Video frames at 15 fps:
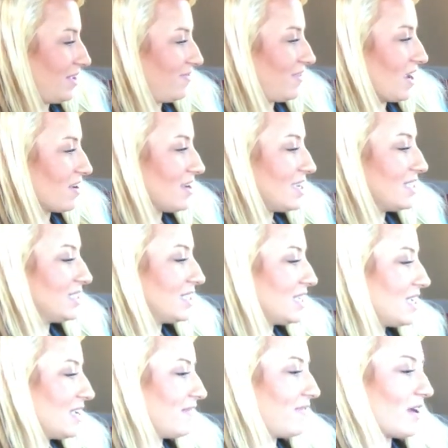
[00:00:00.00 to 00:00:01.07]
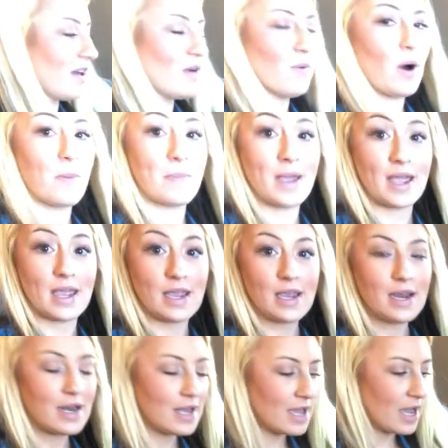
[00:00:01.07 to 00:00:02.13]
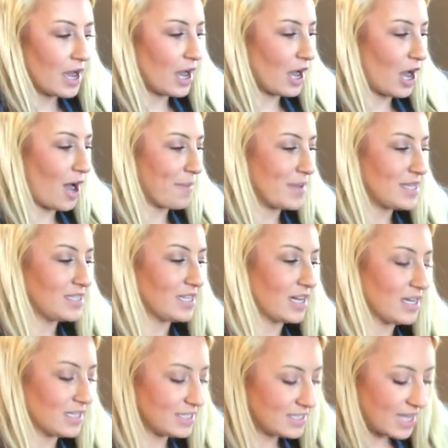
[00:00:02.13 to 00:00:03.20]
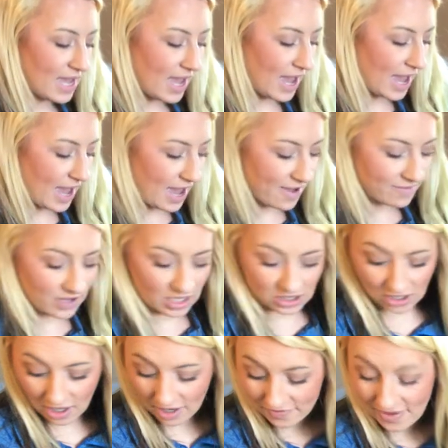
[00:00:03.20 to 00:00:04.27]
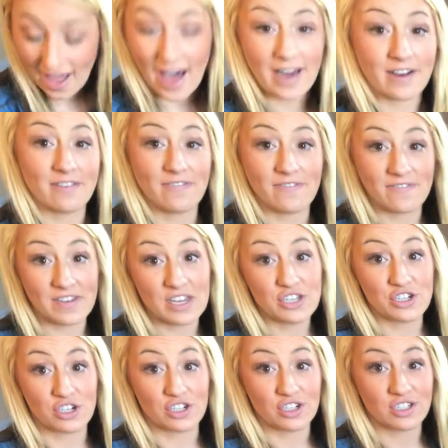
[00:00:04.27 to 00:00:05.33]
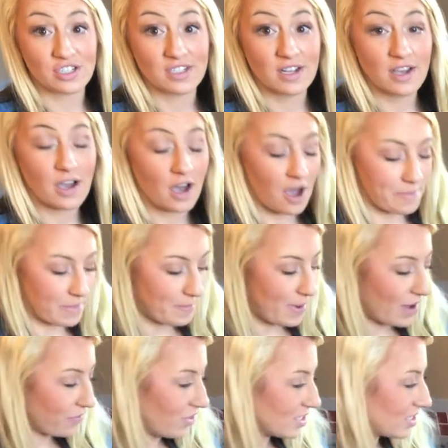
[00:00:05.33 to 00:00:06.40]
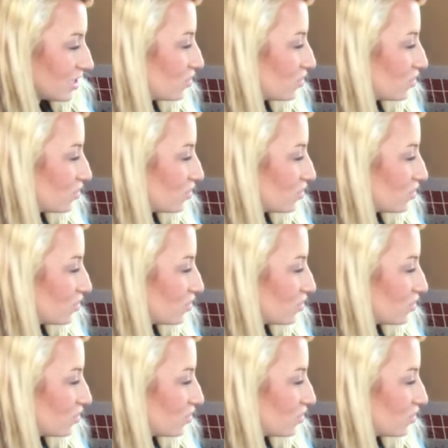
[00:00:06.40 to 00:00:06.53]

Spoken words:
Very easy, very well made. It does have a lot of added features about this